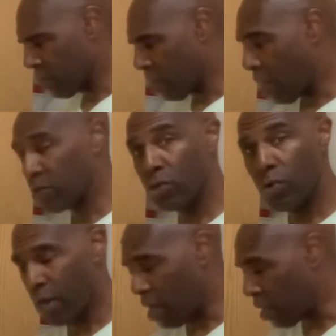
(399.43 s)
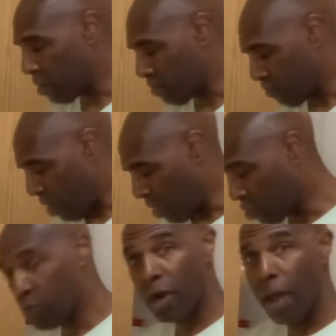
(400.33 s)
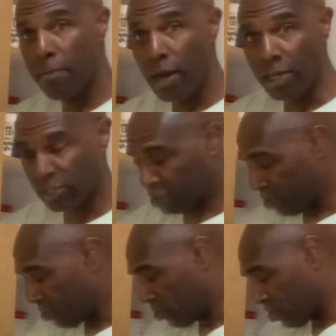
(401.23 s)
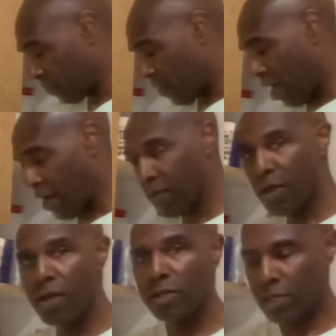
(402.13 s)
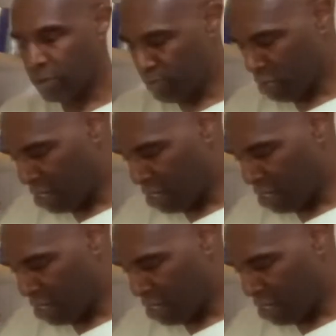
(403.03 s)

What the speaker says: I do what I must to survive. So I put a